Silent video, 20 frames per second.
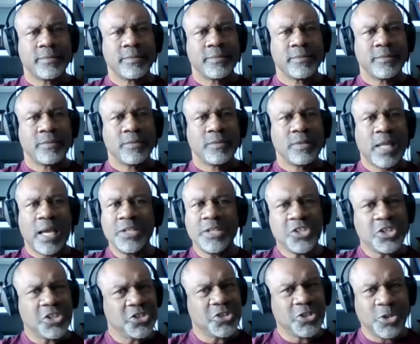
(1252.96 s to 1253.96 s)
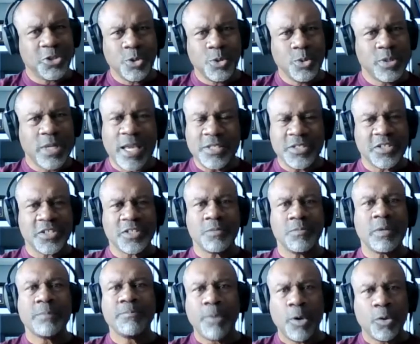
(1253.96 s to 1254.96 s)
Mm-hmm. Not just you, not just
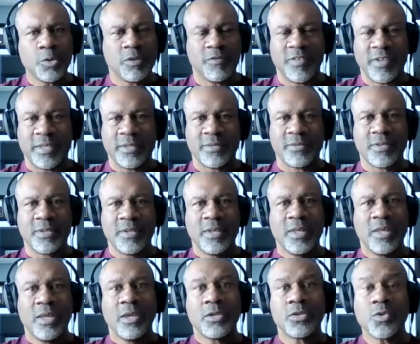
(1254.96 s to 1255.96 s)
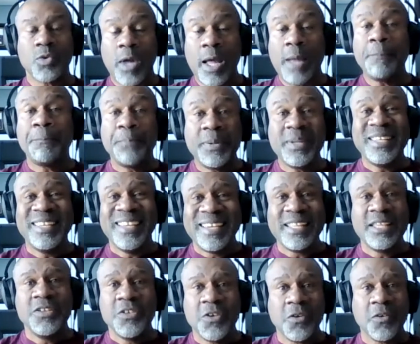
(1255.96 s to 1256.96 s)
me, both of us. So I'm putting it
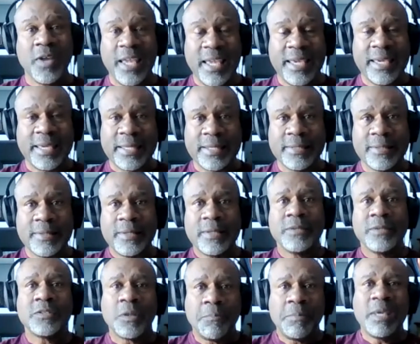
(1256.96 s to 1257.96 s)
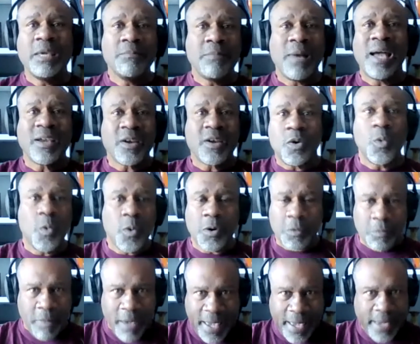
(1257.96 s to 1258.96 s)
in your hand to be my
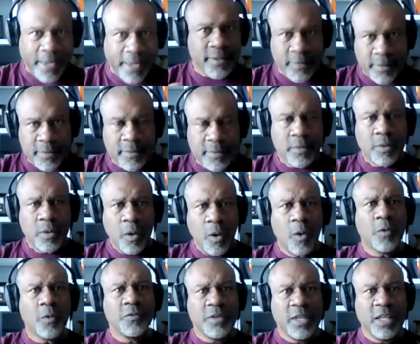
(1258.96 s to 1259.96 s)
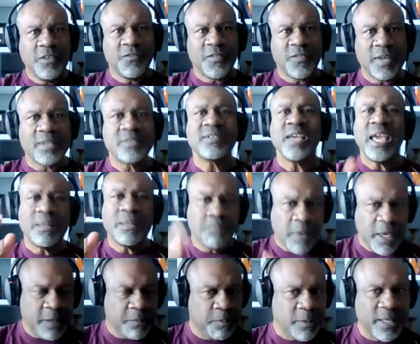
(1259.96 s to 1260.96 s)
quarterback on defense and
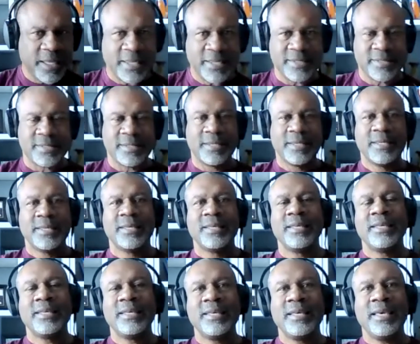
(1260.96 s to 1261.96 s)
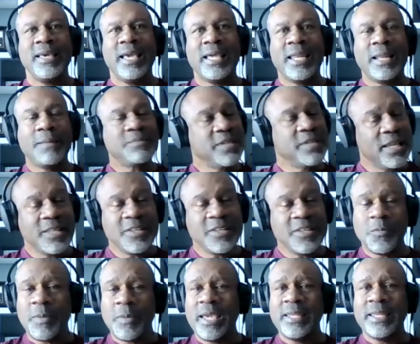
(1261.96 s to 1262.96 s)
make plays. And I'm telling
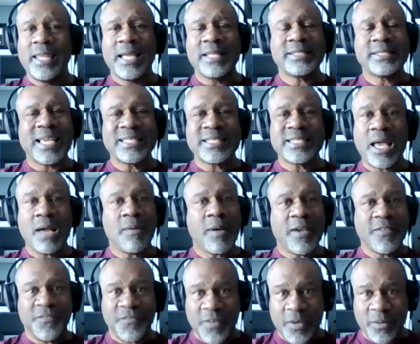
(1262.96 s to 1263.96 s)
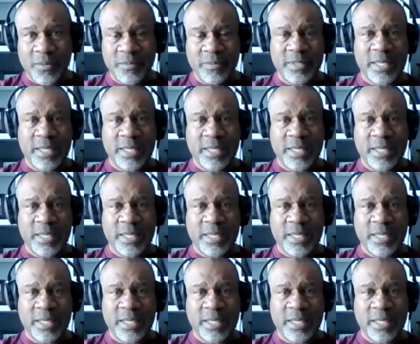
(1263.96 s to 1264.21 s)
you, man, that's how I felt.